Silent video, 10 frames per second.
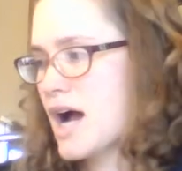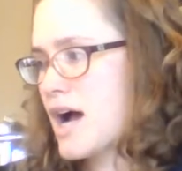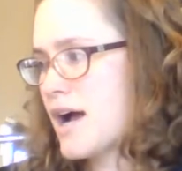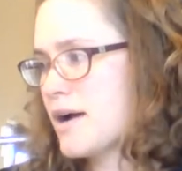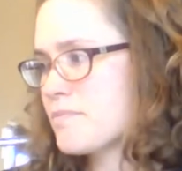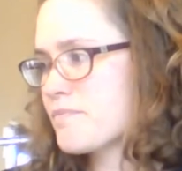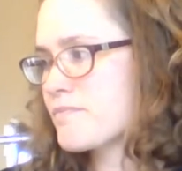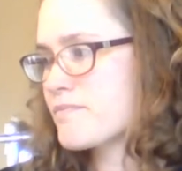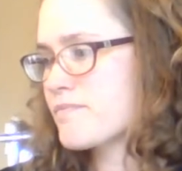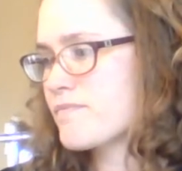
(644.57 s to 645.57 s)
All
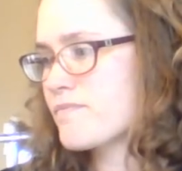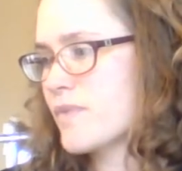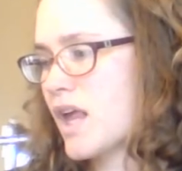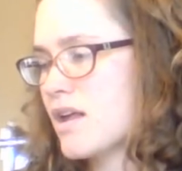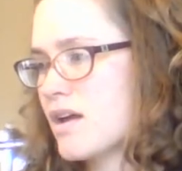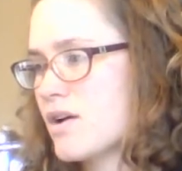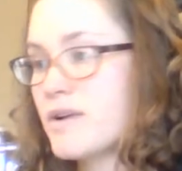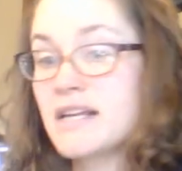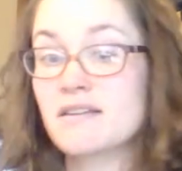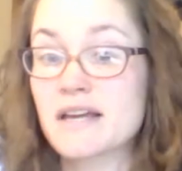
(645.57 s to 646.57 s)

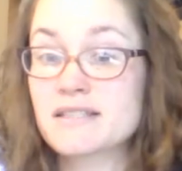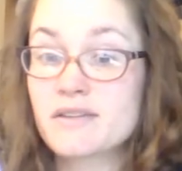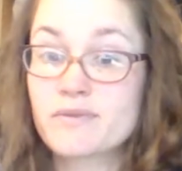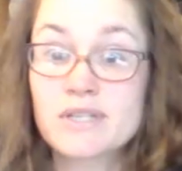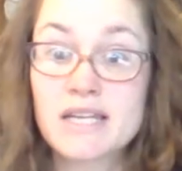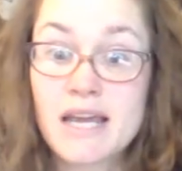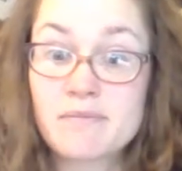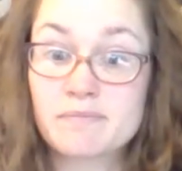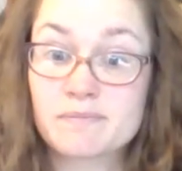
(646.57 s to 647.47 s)
right, that's it for today.